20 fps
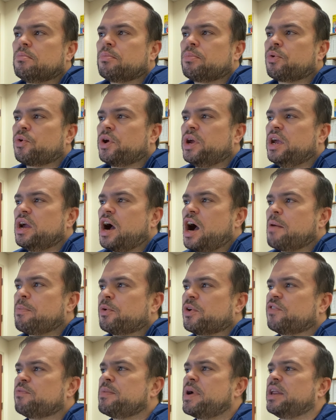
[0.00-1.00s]

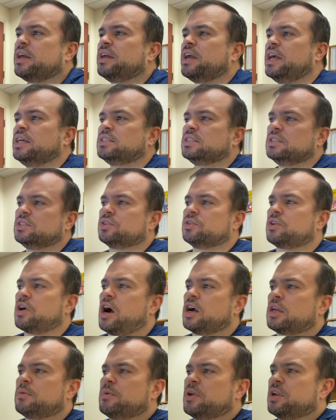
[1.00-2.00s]
Pre-operative medications are
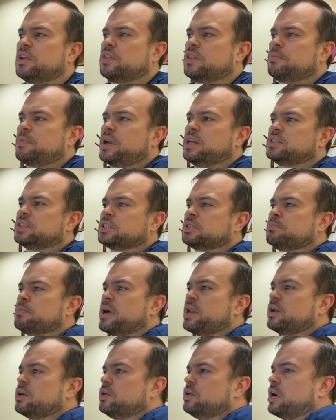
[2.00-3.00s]
documented in the patient's
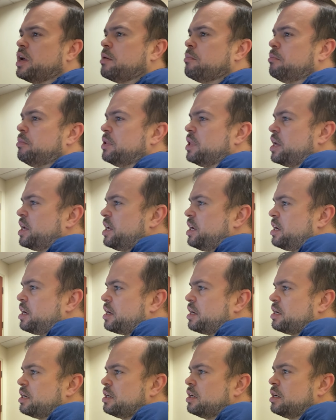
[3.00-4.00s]
medical and blank
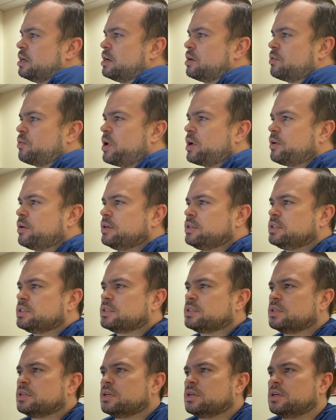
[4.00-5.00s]

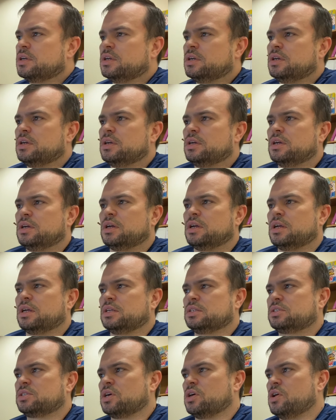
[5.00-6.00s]
records.
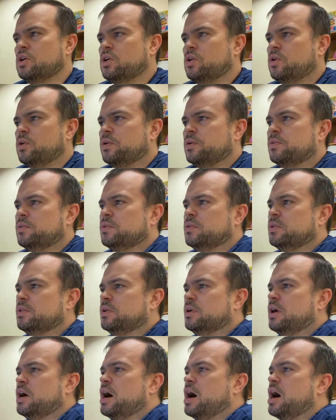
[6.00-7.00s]
So
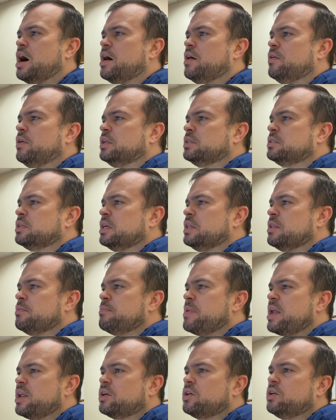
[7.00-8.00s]
it's in the
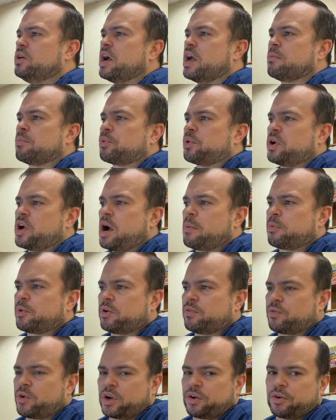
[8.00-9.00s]
medical and
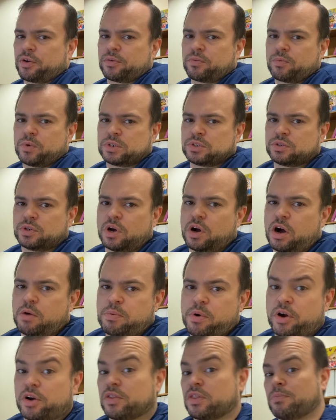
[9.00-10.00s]
preoperative record, which are all
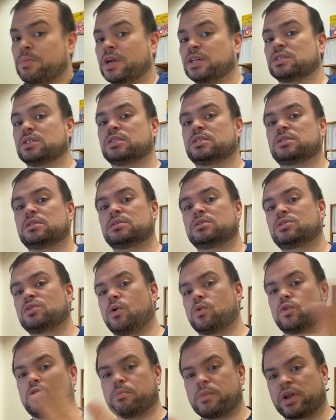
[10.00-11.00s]
part of the patient's
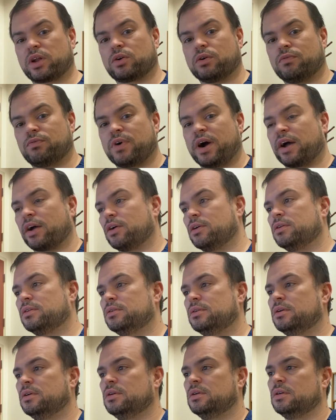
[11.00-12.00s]
total medical file.
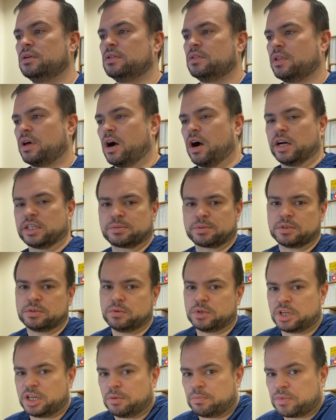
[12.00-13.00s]
The hospital
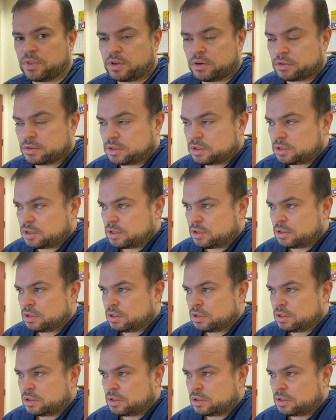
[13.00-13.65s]
will keep those.